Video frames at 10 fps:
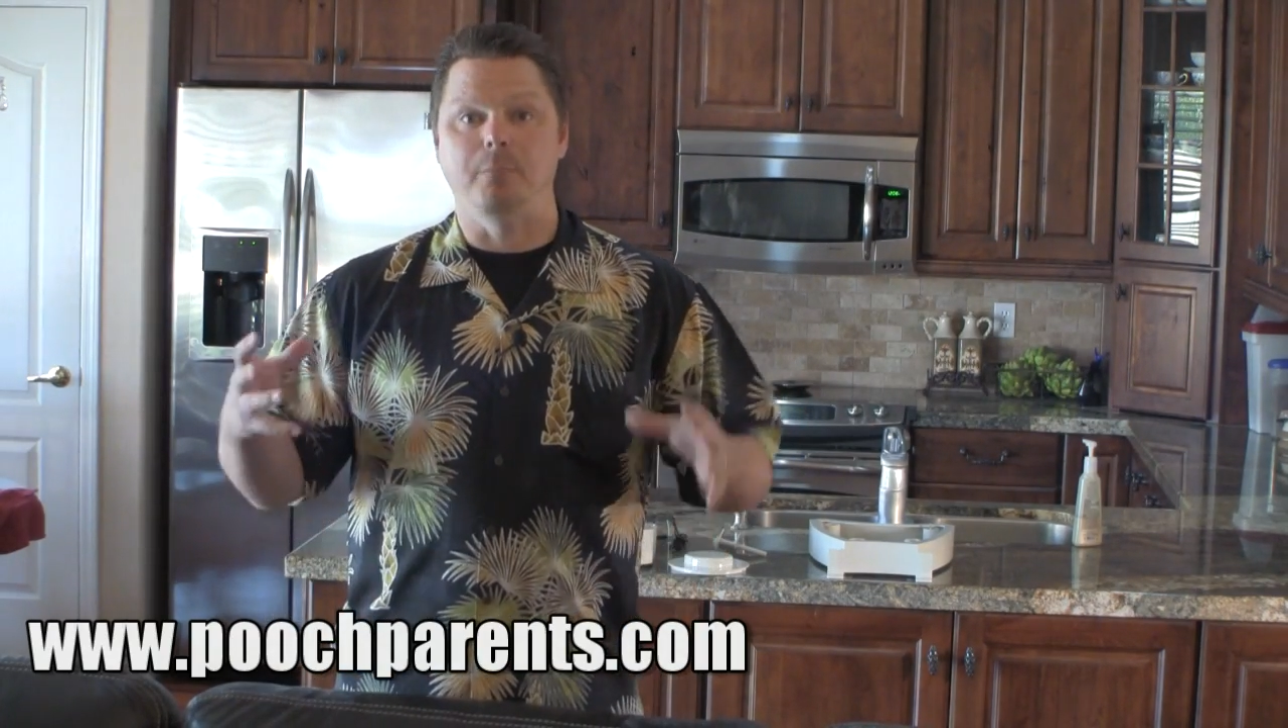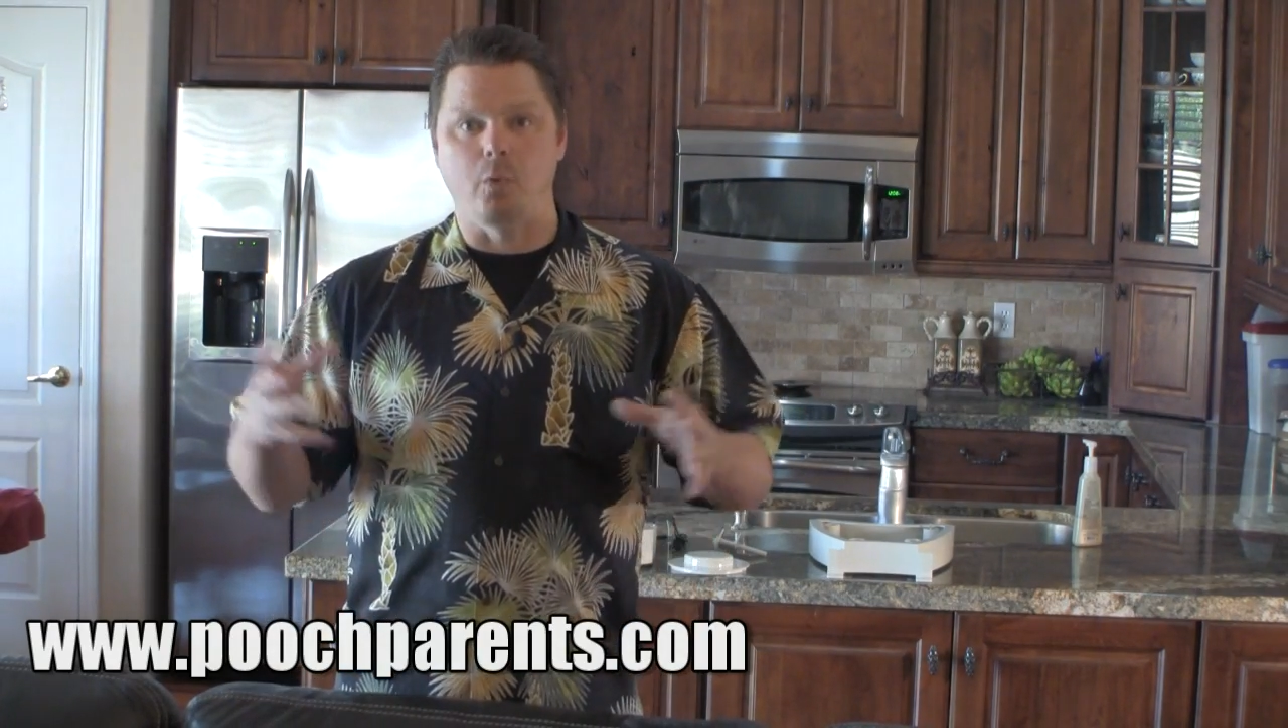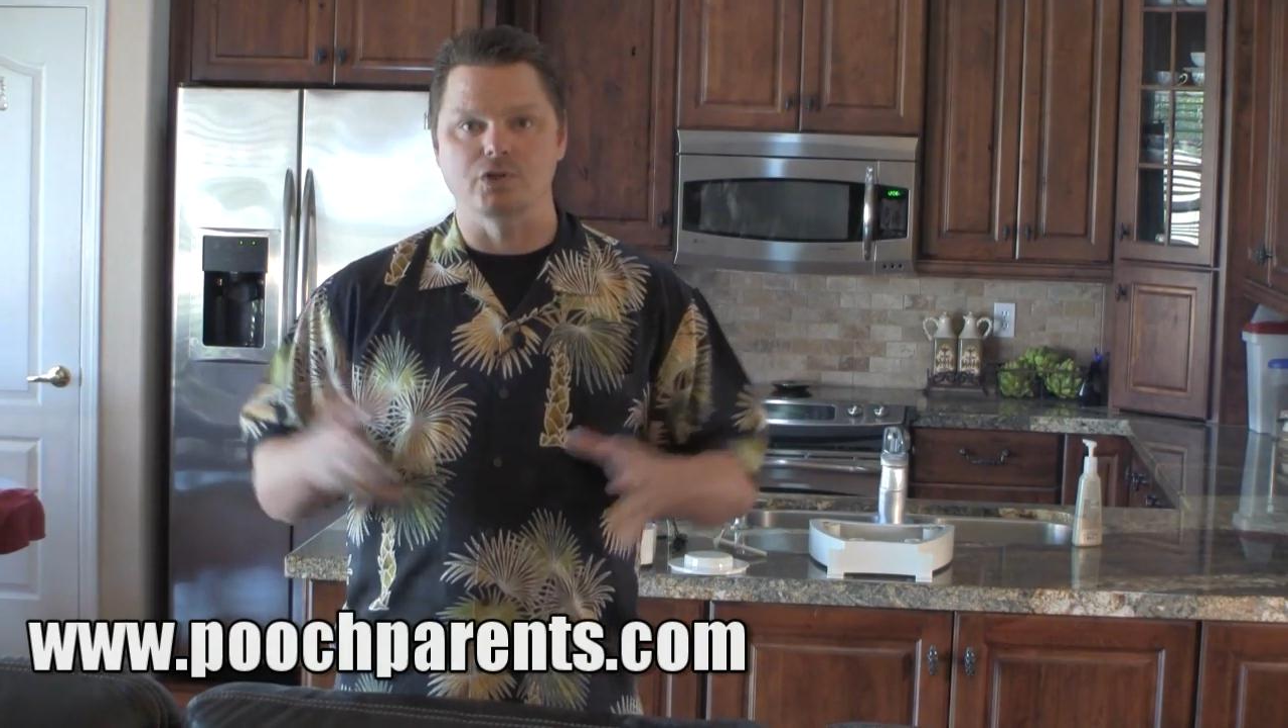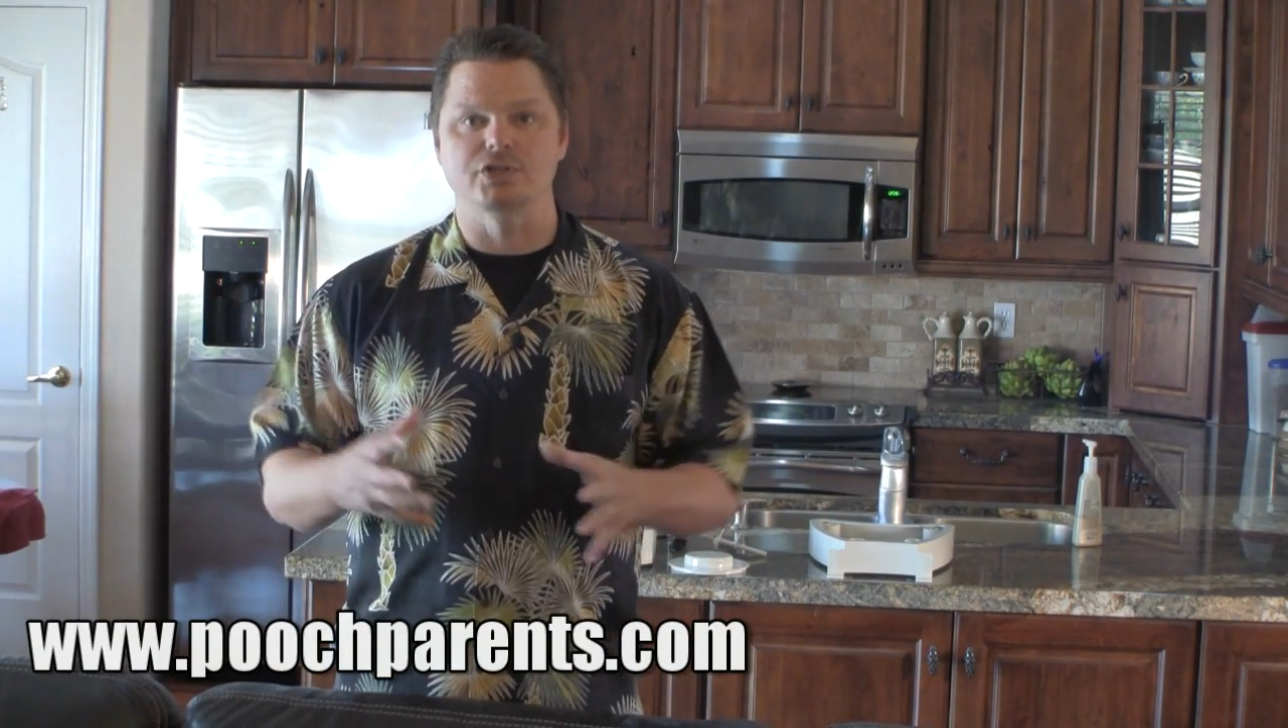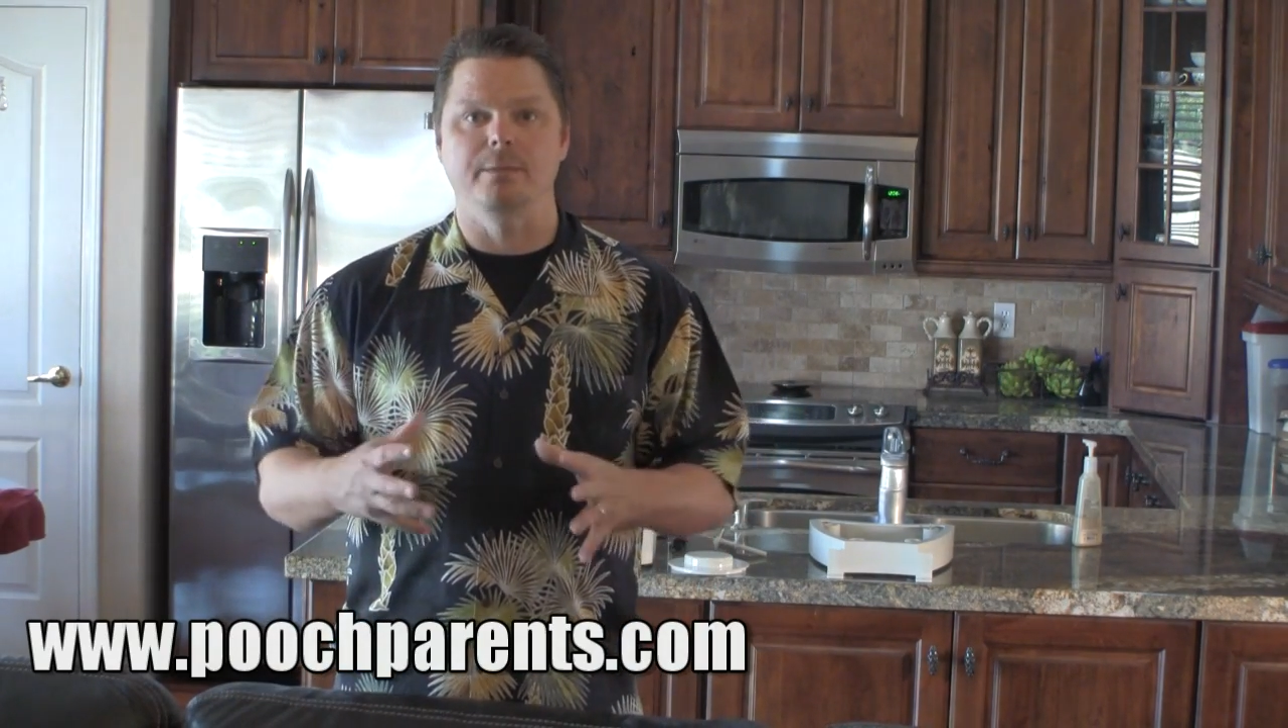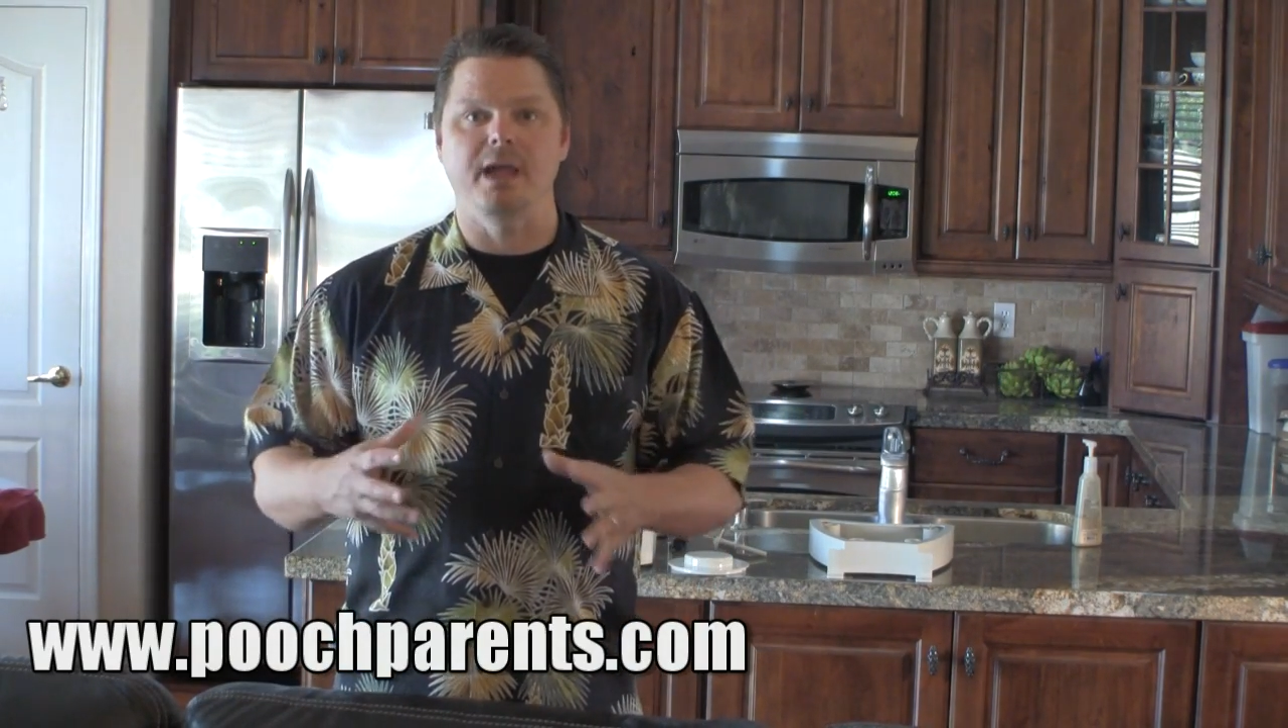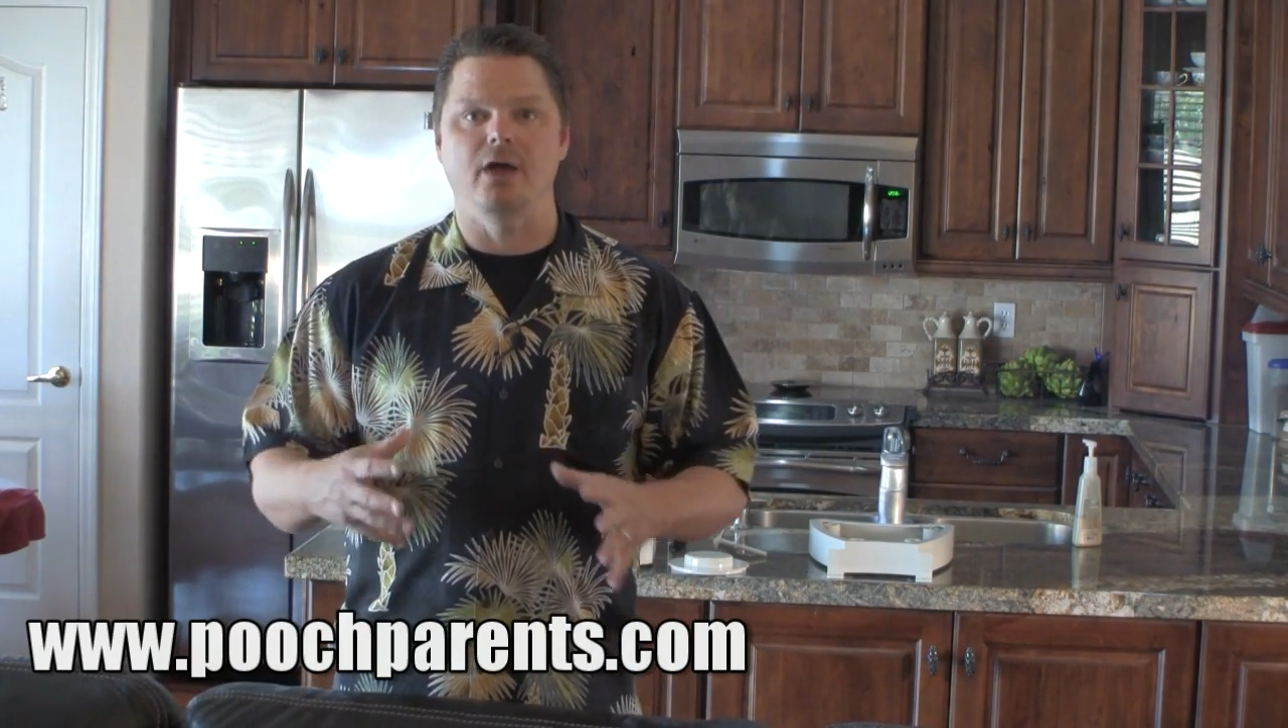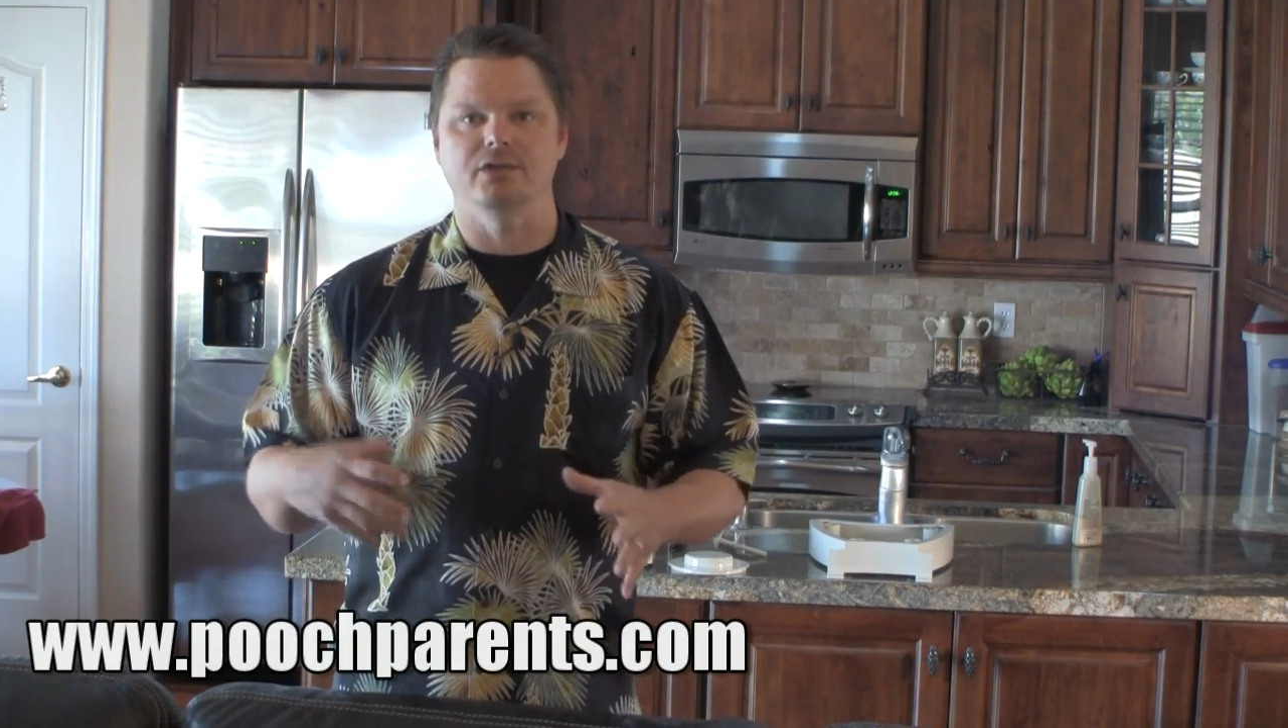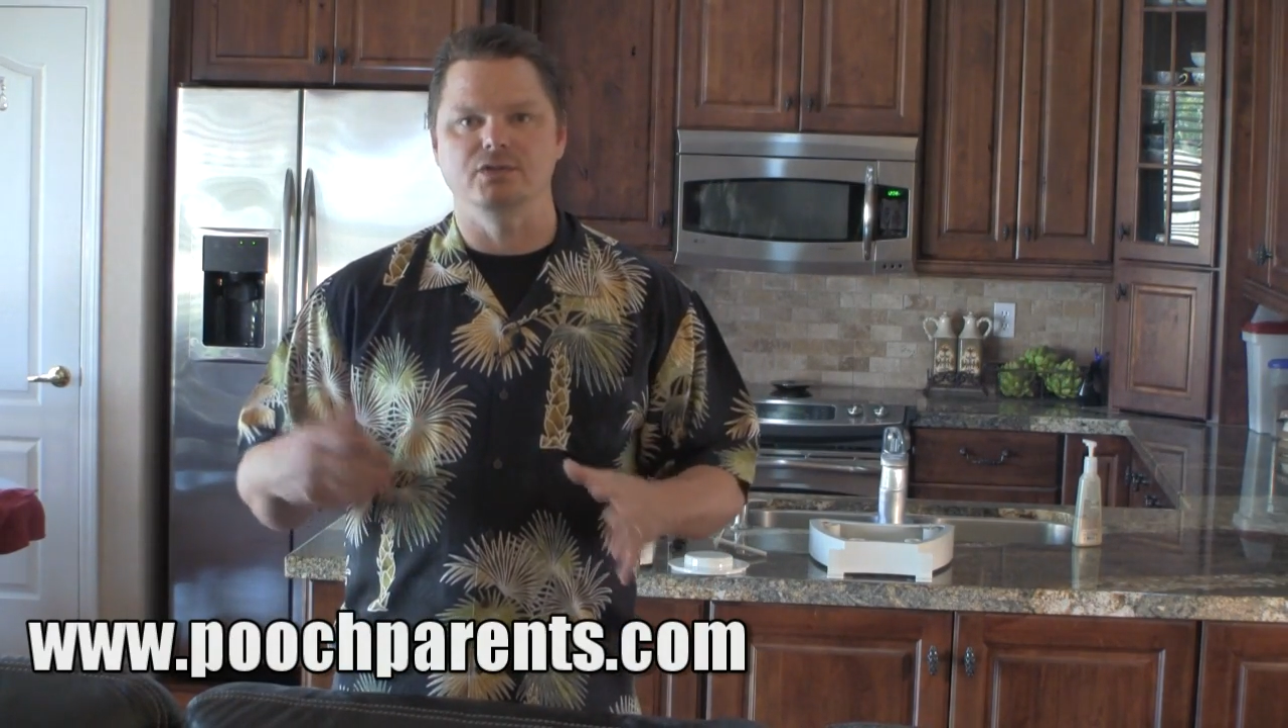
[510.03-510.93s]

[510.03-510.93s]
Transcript: portion amount,